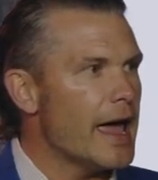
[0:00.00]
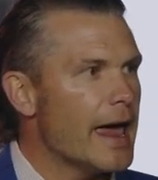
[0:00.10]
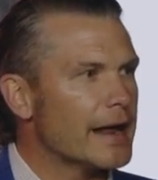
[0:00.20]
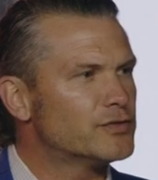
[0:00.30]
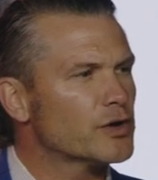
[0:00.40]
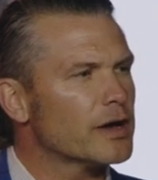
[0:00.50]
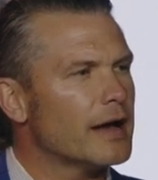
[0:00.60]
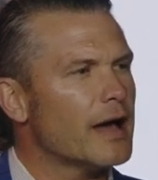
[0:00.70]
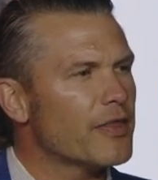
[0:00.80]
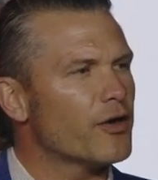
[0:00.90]
And I took,
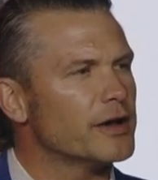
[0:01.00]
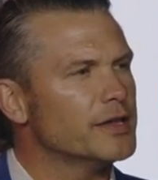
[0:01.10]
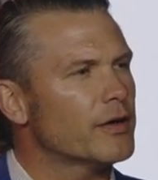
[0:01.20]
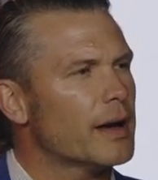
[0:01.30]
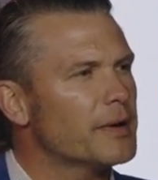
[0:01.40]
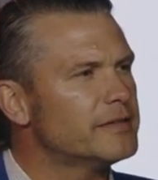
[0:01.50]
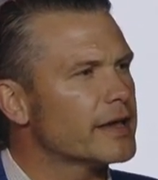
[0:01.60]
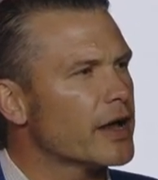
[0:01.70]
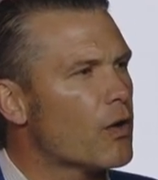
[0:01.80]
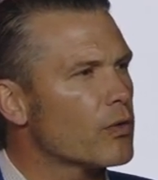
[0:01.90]
I, I thought, you know what, I'm gonna
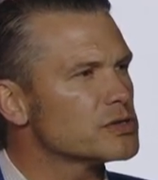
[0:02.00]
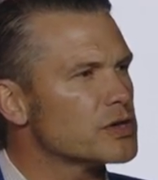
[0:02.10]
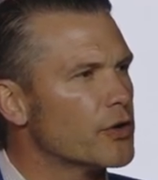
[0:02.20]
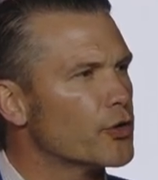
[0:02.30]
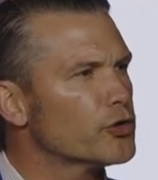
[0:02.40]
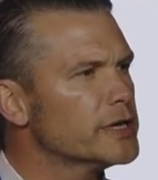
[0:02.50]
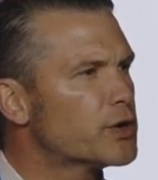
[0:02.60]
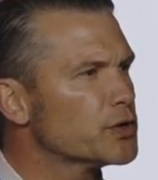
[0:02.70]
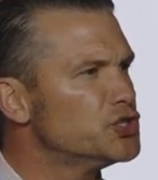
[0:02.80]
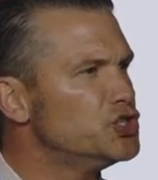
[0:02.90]
take a course on early
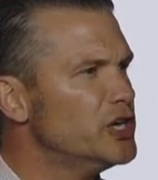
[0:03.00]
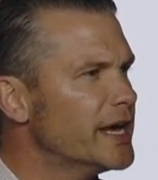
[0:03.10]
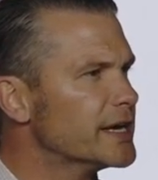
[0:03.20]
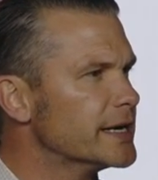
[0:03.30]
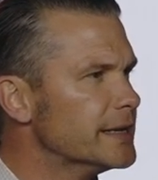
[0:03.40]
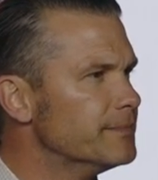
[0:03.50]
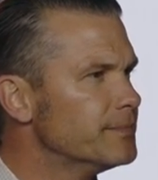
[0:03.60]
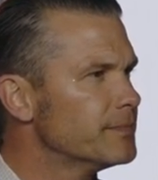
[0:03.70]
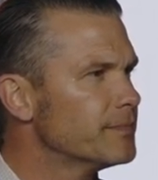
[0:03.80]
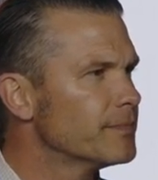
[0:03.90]
Christianity.
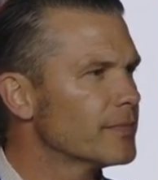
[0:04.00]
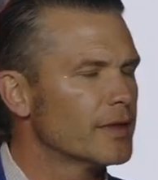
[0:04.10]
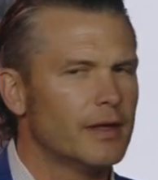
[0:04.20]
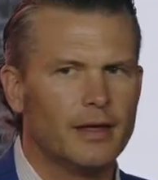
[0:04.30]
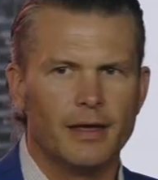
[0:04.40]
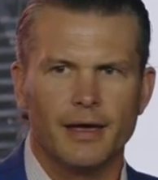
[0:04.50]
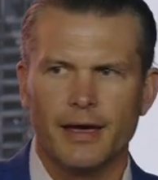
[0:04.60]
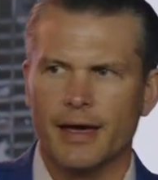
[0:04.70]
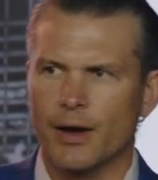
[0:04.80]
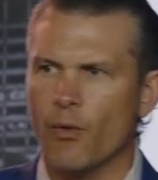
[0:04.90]

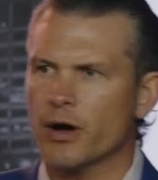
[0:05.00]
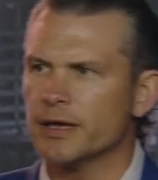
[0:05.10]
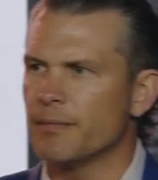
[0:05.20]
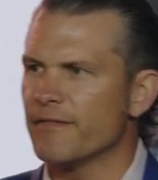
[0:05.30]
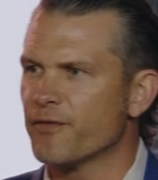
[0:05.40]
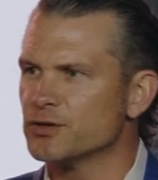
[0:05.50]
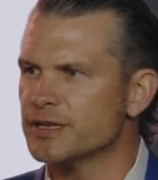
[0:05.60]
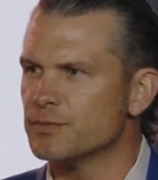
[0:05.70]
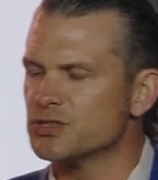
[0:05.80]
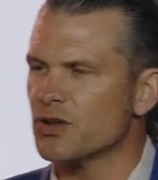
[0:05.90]
And I walk in my first
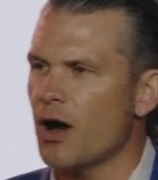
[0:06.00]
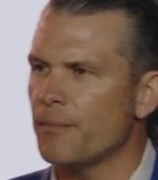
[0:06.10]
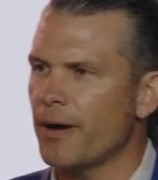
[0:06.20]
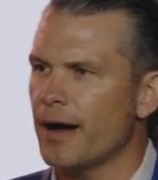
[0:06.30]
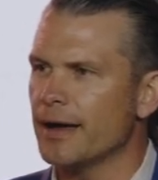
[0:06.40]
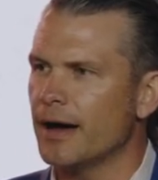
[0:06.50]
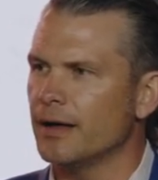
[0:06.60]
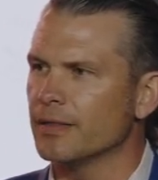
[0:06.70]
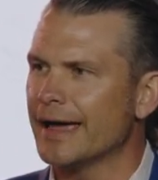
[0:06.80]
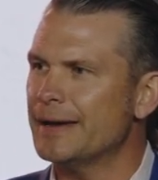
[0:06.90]
day. It was taught by
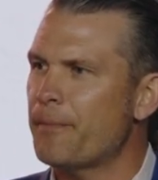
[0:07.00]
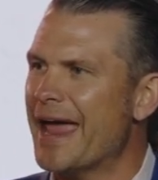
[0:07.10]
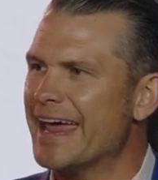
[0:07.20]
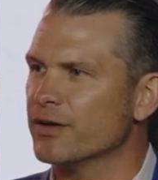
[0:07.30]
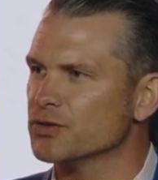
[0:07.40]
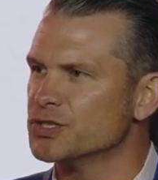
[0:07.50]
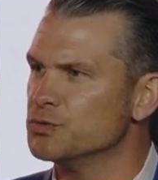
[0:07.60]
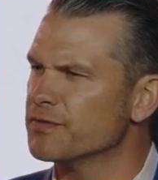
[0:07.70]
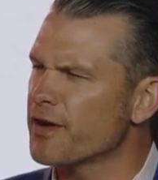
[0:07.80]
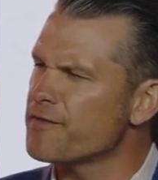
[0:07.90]
Elaine Pagel. She
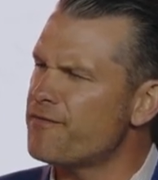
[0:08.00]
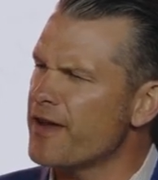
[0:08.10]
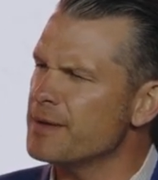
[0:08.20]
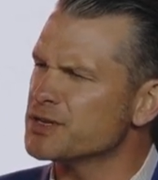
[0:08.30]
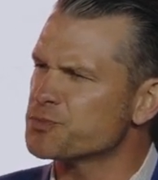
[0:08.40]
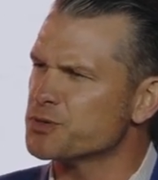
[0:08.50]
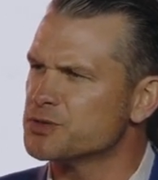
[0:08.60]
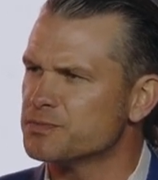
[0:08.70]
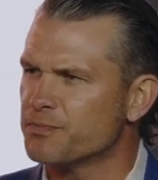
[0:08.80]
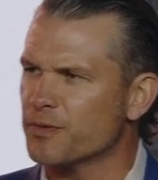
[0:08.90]
was a very famous pr-
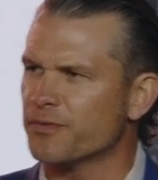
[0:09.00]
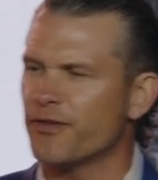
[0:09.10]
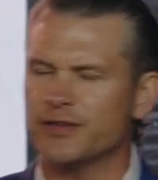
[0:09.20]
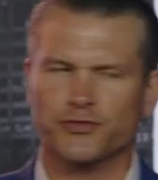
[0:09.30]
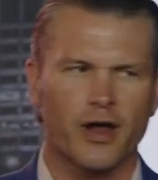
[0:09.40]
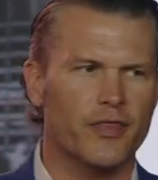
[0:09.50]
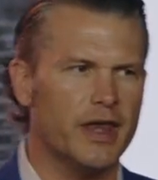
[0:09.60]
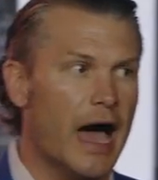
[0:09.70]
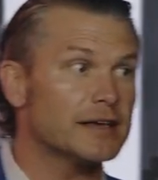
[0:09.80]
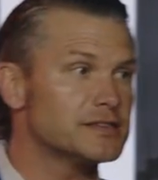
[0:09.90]
professor on the
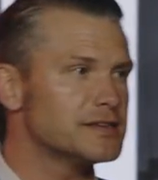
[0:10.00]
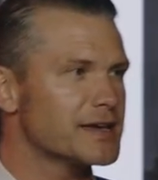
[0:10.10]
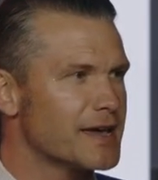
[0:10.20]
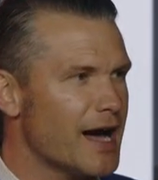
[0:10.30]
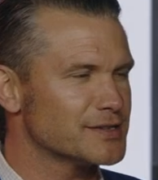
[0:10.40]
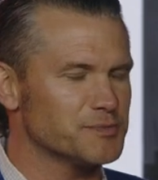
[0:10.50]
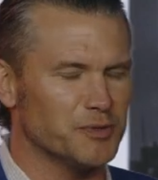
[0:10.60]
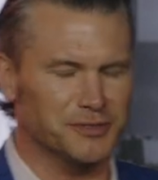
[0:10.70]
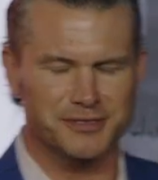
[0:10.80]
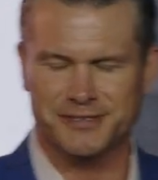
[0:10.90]
Gnostic
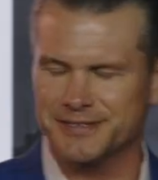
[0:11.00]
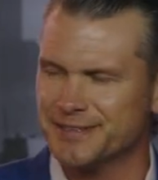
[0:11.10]
Gospels.